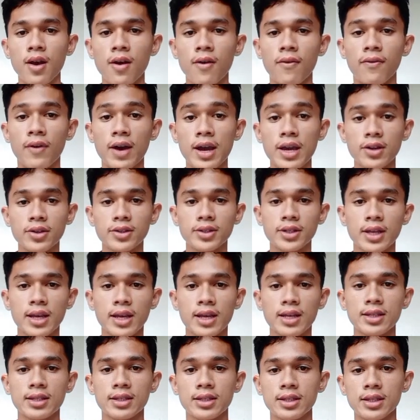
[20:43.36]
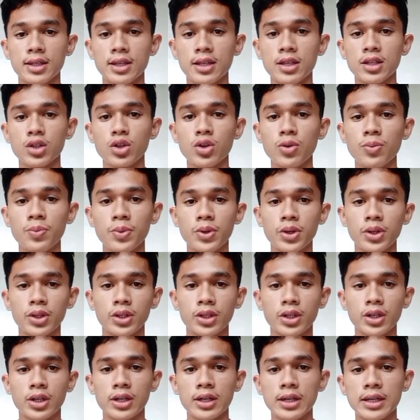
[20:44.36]
Viruses in
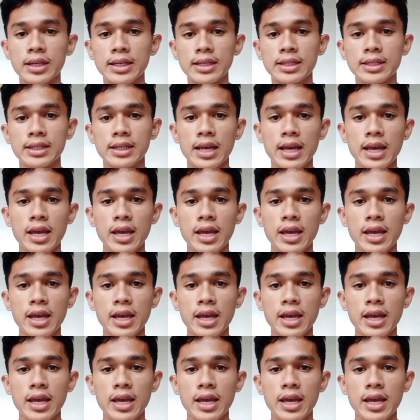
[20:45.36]
computer is